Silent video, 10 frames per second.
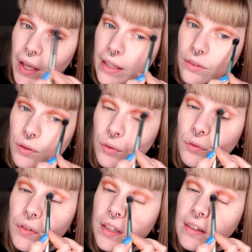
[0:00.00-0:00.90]
I do
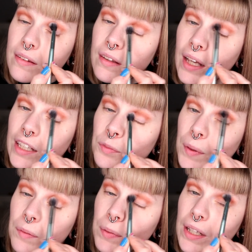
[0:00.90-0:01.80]
think it's a nice
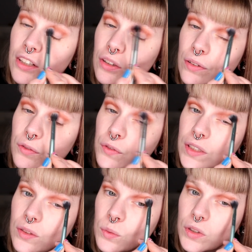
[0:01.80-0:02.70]
palette, but I don't
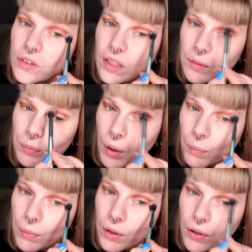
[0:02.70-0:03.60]
think it was that
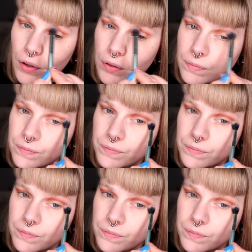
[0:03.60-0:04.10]
popular.